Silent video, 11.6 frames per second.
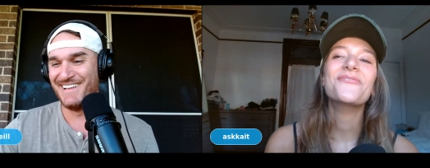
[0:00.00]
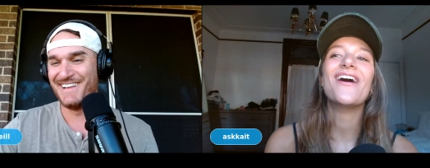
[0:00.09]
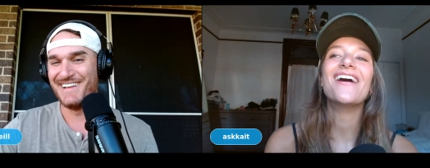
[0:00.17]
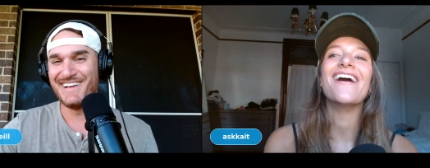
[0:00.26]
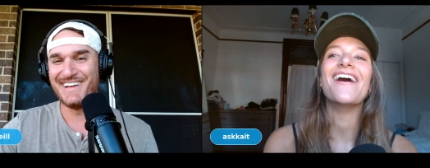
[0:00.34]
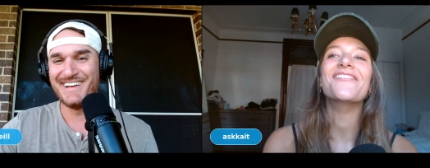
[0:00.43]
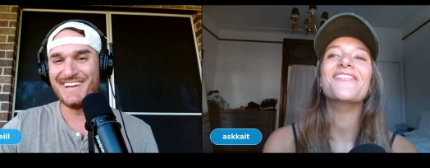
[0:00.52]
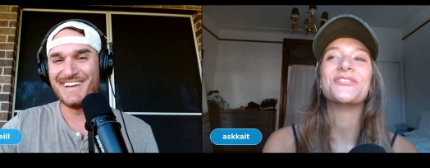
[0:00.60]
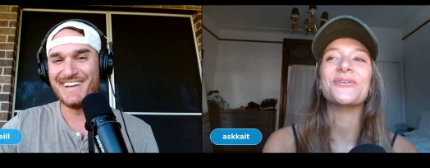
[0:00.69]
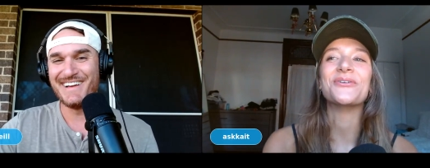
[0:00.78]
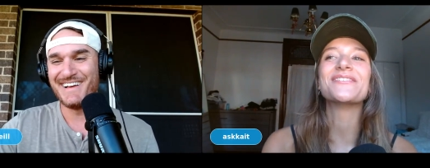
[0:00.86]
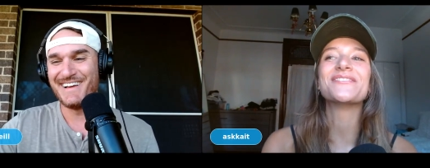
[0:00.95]
Speaker 1: well,
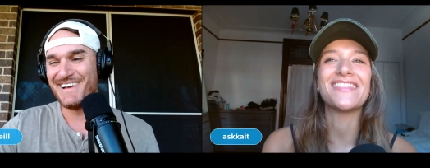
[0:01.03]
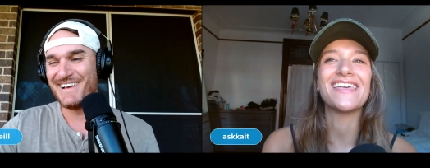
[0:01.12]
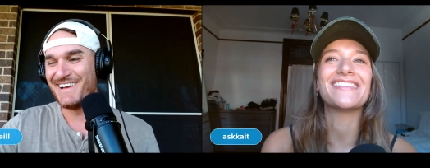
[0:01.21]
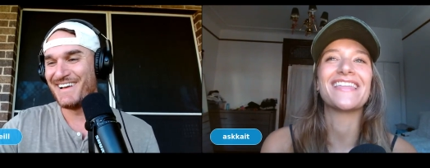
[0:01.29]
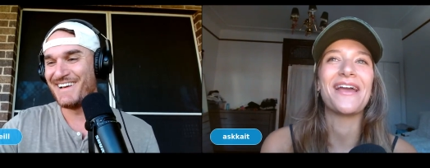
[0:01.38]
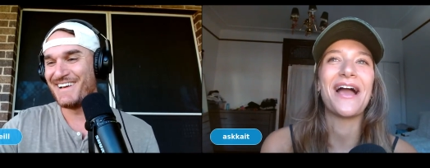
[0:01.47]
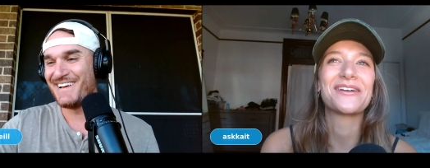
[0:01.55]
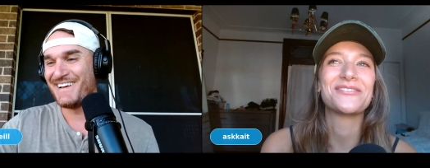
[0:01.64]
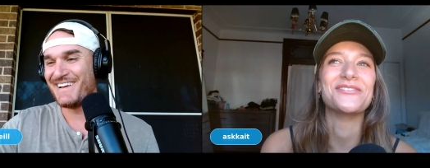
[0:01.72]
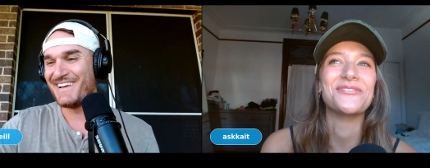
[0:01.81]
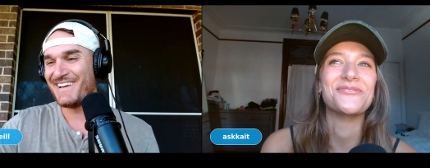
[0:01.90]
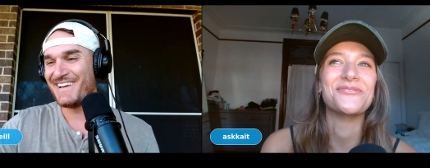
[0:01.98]
so here's the thing that I
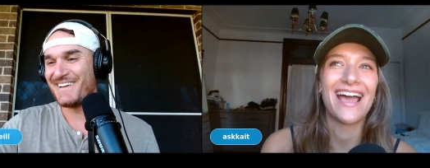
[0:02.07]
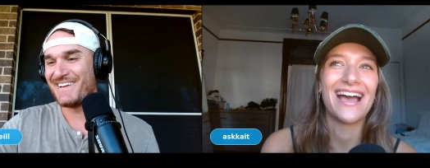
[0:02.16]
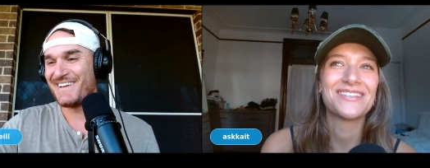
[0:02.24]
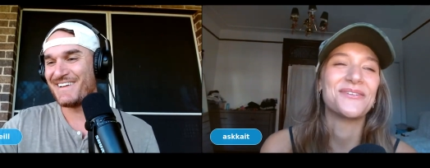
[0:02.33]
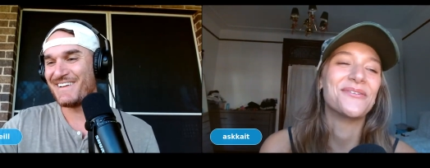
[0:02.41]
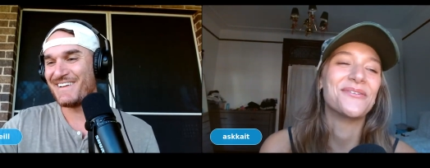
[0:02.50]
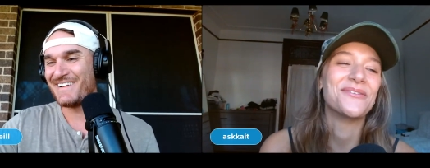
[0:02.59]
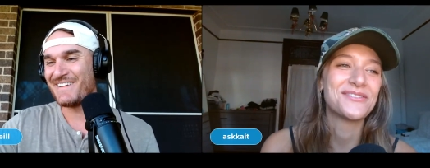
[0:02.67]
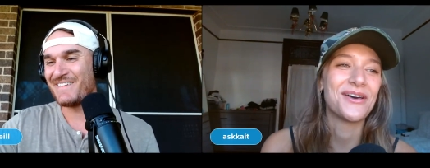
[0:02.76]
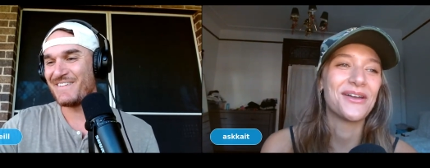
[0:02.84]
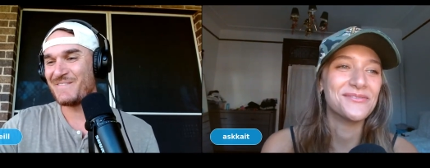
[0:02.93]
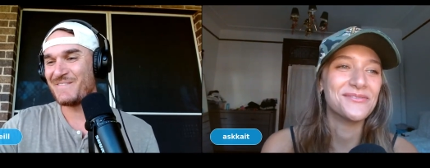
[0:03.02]
actually do want to ask you. I
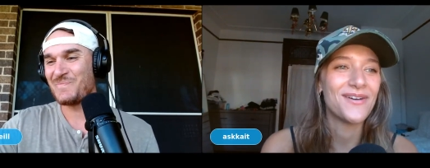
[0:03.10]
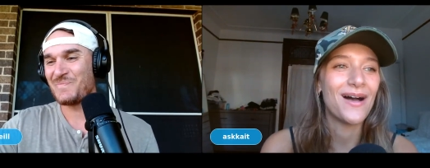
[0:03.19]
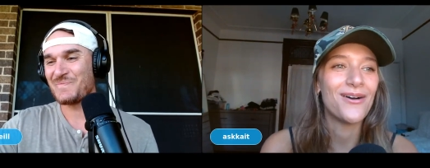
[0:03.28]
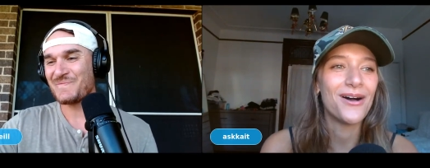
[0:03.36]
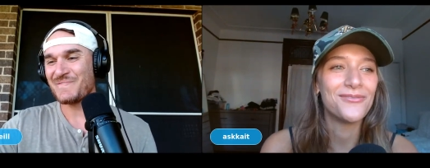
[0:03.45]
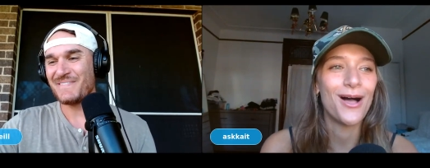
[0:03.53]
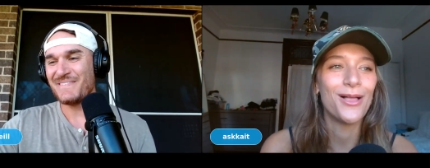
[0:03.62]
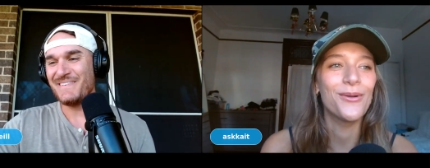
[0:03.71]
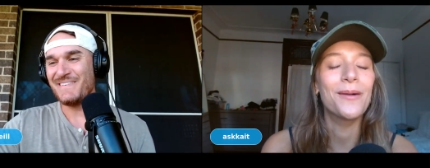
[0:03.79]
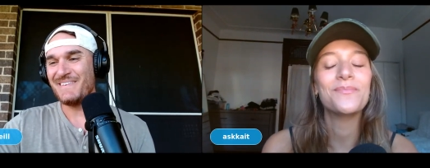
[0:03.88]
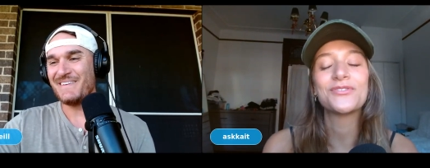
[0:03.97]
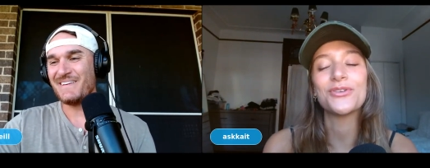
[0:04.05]
just thought of a follow
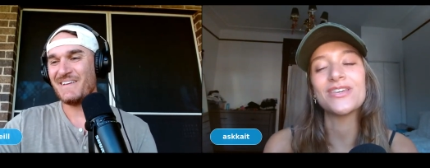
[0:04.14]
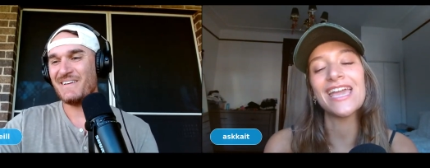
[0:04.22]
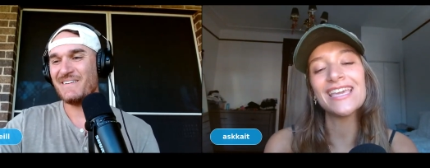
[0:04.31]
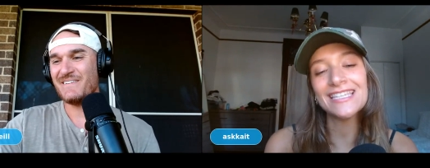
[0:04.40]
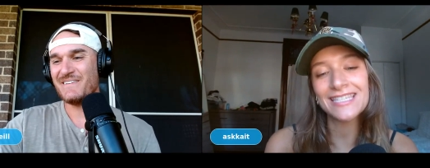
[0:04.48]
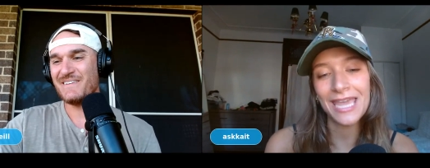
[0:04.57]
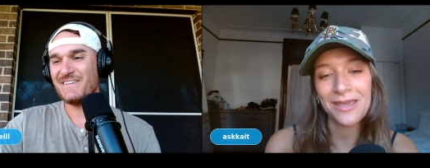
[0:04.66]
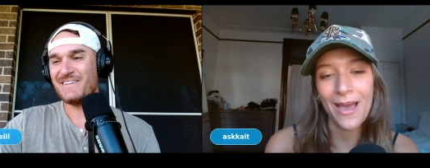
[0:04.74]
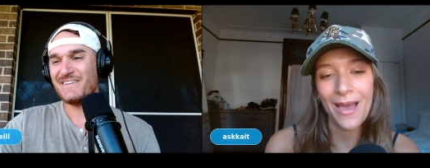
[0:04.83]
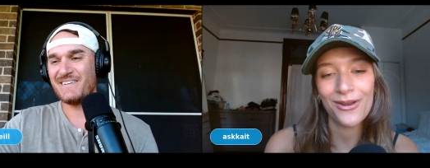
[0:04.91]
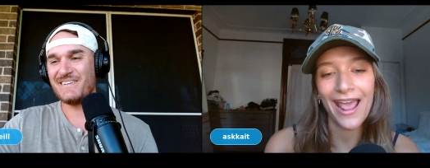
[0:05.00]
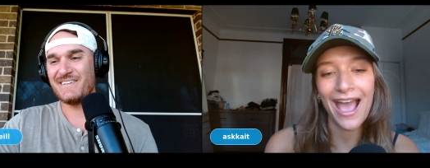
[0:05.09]
up. So the Yankees came
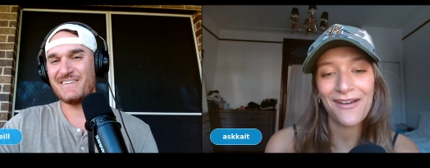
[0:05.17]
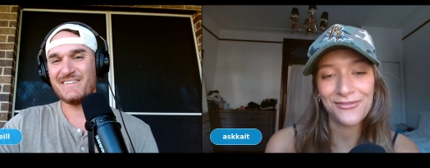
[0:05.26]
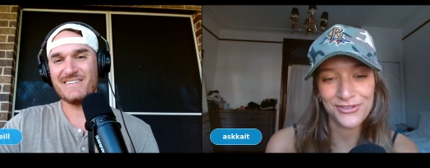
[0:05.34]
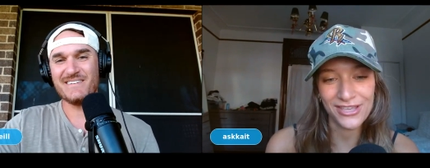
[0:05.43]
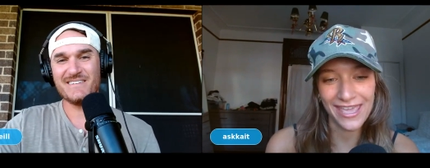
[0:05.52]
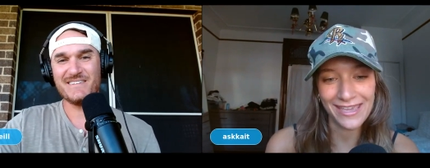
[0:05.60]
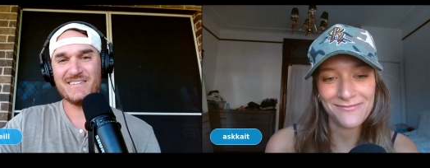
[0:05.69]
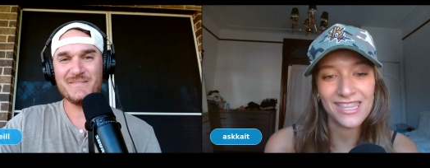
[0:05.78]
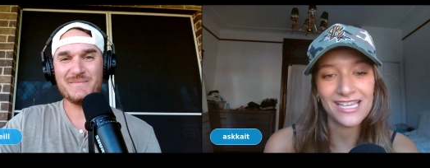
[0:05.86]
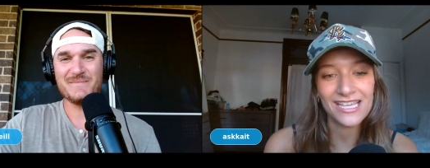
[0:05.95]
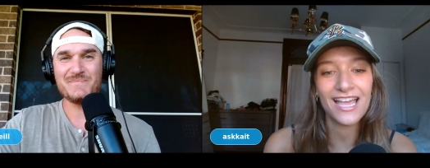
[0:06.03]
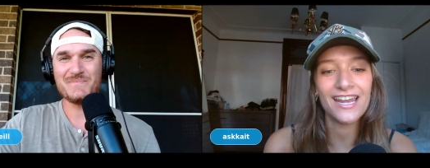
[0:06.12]
out after the game
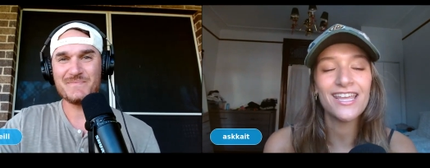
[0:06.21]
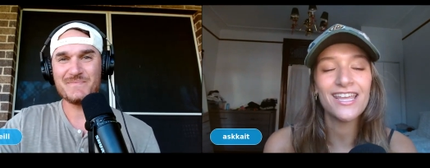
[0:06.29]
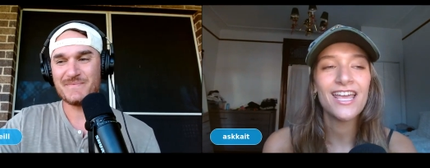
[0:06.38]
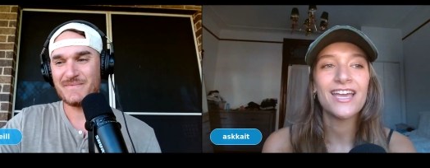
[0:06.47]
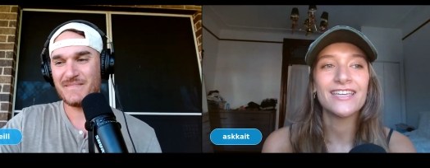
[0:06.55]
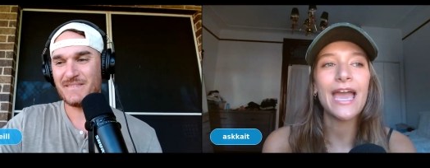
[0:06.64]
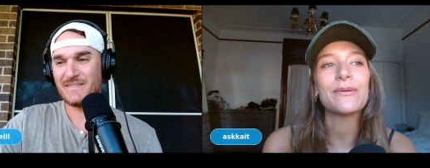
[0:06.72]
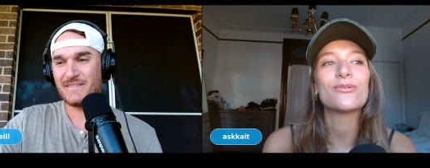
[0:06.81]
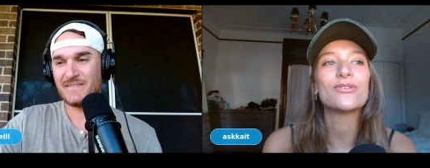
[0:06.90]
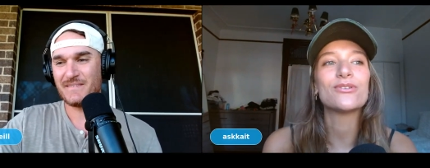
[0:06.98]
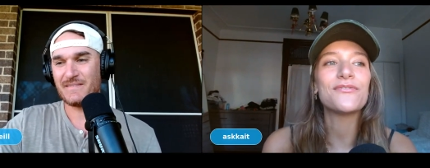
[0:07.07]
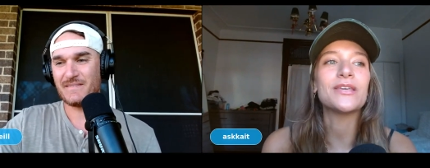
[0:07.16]
and they said, "Yeah, we
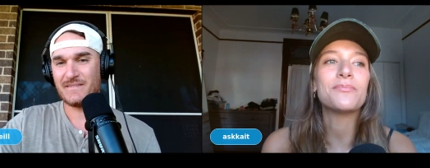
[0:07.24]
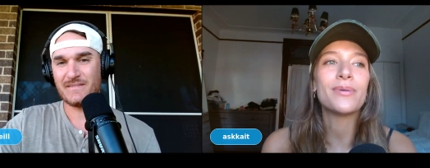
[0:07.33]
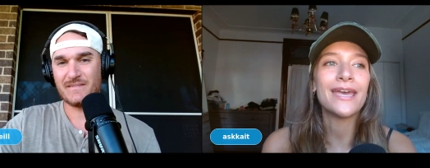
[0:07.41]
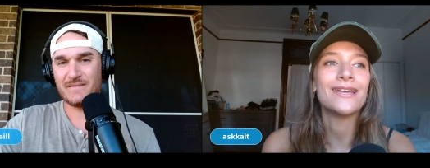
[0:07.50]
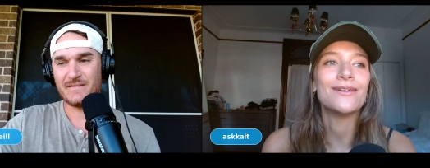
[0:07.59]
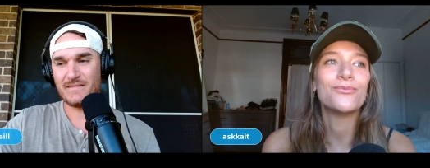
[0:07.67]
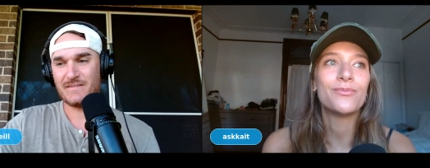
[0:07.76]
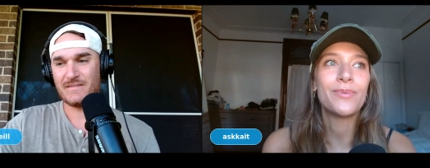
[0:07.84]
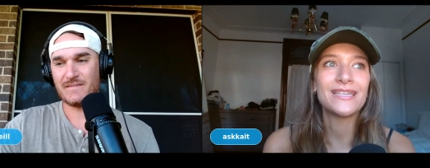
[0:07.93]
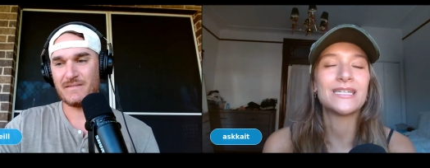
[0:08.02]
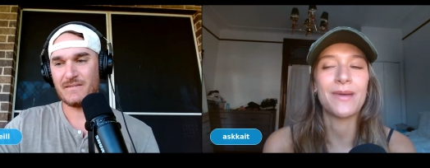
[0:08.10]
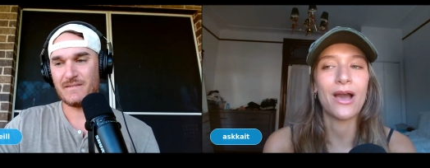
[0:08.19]
were definitely pit-
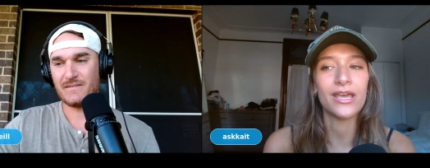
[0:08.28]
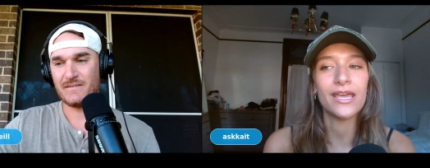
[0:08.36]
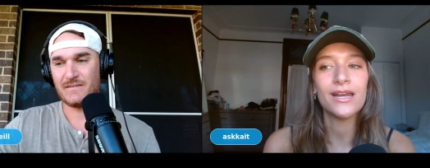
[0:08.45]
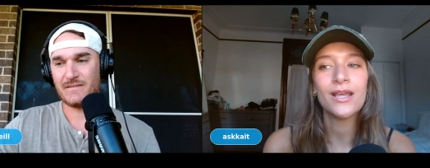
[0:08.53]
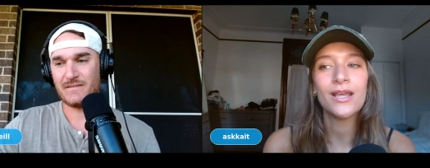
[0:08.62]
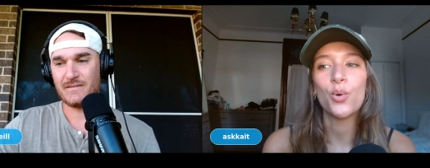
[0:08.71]
pissed about it.